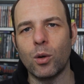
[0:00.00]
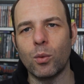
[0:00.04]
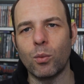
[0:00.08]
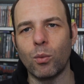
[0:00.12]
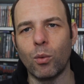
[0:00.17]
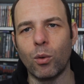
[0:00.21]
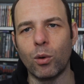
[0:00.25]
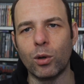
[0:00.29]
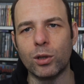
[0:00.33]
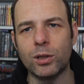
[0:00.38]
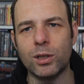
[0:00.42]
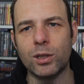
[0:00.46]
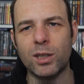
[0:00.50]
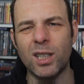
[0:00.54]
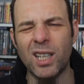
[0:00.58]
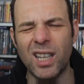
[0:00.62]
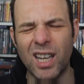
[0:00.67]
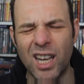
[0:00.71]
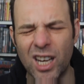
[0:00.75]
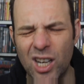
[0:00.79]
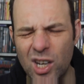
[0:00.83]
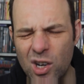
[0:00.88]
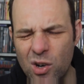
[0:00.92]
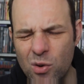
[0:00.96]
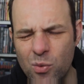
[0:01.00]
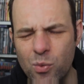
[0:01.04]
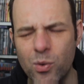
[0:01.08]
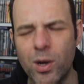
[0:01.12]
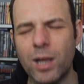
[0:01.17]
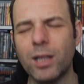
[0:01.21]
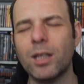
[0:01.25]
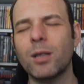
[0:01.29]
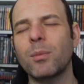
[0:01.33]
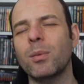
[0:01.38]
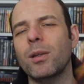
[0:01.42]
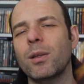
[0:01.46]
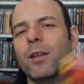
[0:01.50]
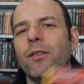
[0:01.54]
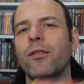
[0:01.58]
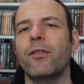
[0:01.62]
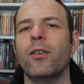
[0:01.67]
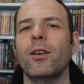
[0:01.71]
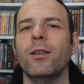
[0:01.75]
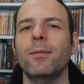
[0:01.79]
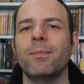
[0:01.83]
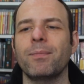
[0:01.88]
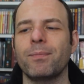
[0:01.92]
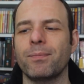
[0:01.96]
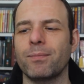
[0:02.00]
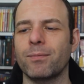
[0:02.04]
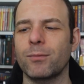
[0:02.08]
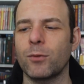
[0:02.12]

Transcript: was incredibly fun,